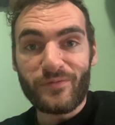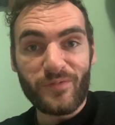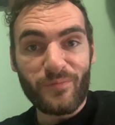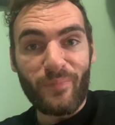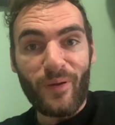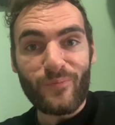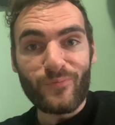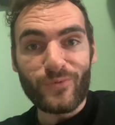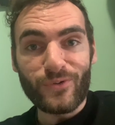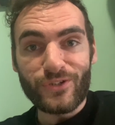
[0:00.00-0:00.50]

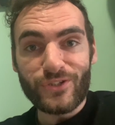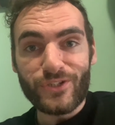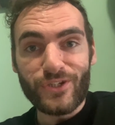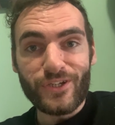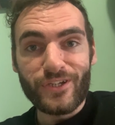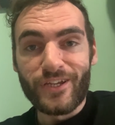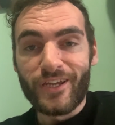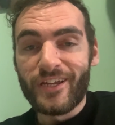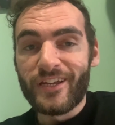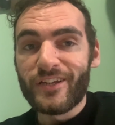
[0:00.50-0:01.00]

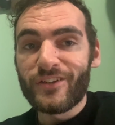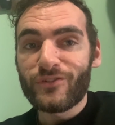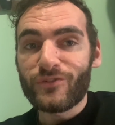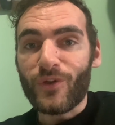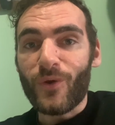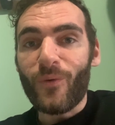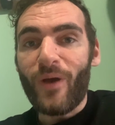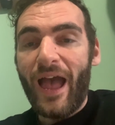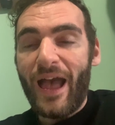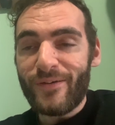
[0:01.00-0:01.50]
Pembrokeshire.
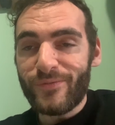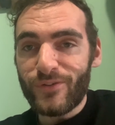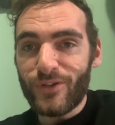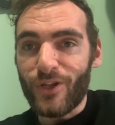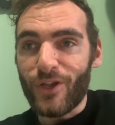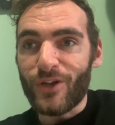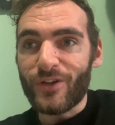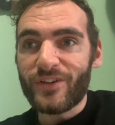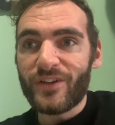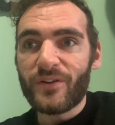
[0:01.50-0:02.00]
So have a
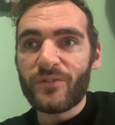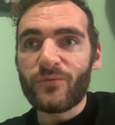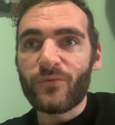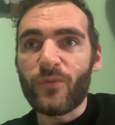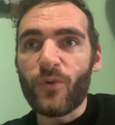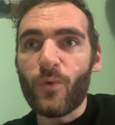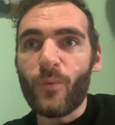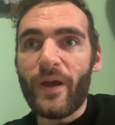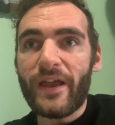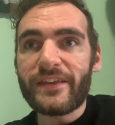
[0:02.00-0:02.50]
look
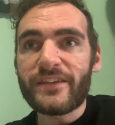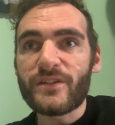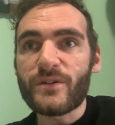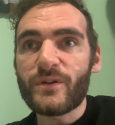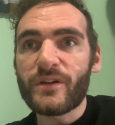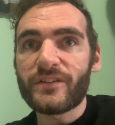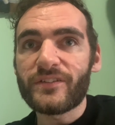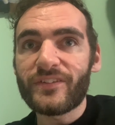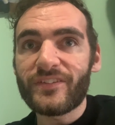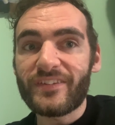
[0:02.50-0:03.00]
for where you
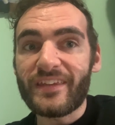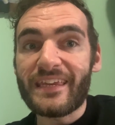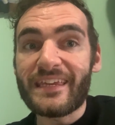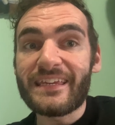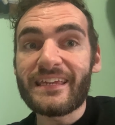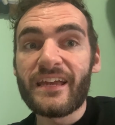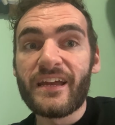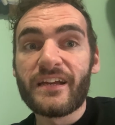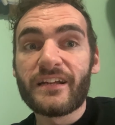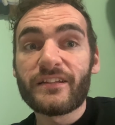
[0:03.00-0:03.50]
can
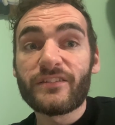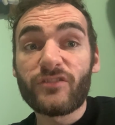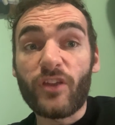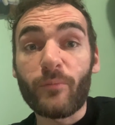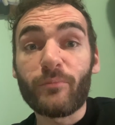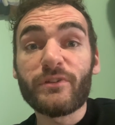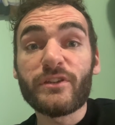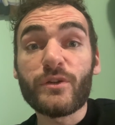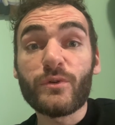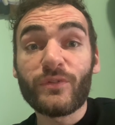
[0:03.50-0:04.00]
see
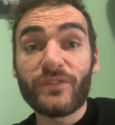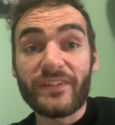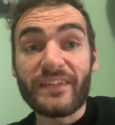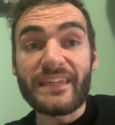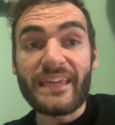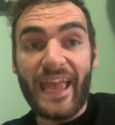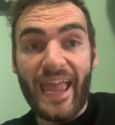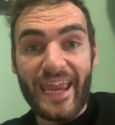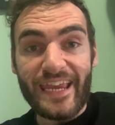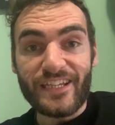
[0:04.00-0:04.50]

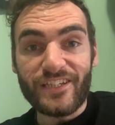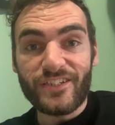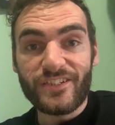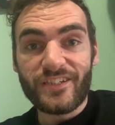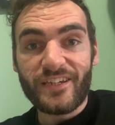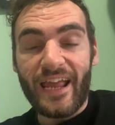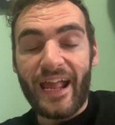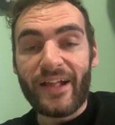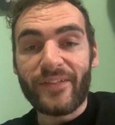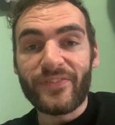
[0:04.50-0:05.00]
WCH
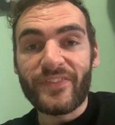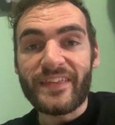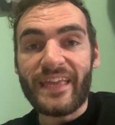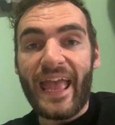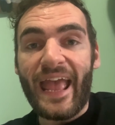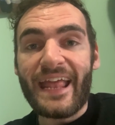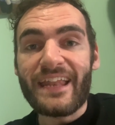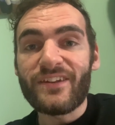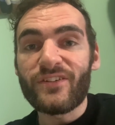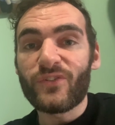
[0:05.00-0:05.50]
at the
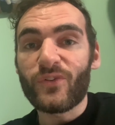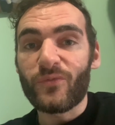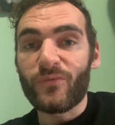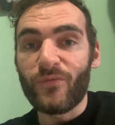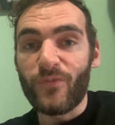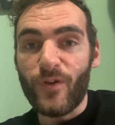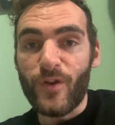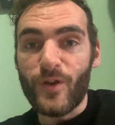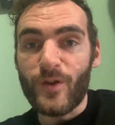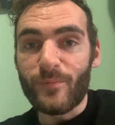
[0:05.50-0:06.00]
end of
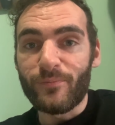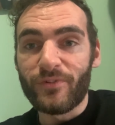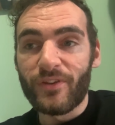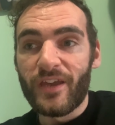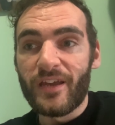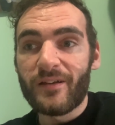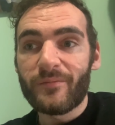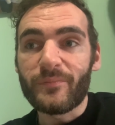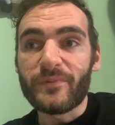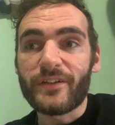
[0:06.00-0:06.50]
verbs,
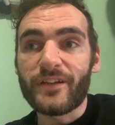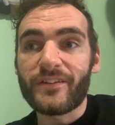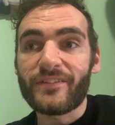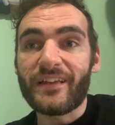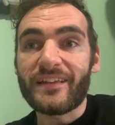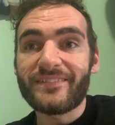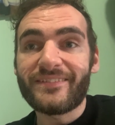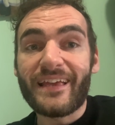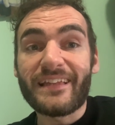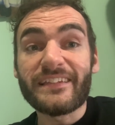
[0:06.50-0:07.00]
because
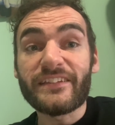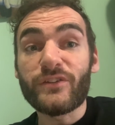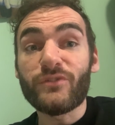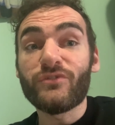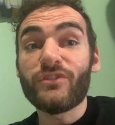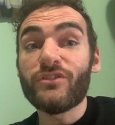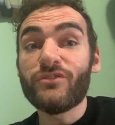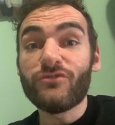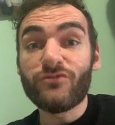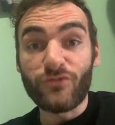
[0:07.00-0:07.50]
that's telling you
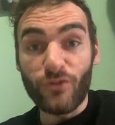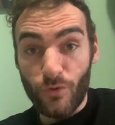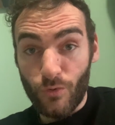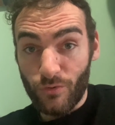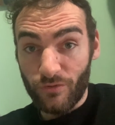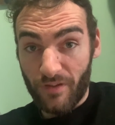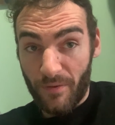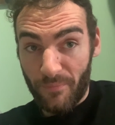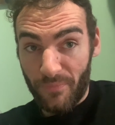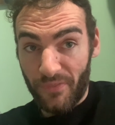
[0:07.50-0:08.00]
to do
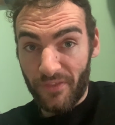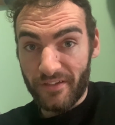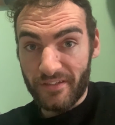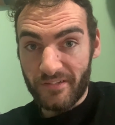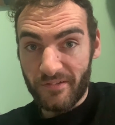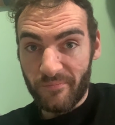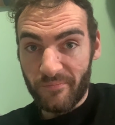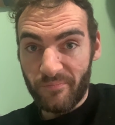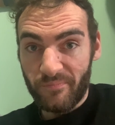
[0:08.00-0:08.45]
something.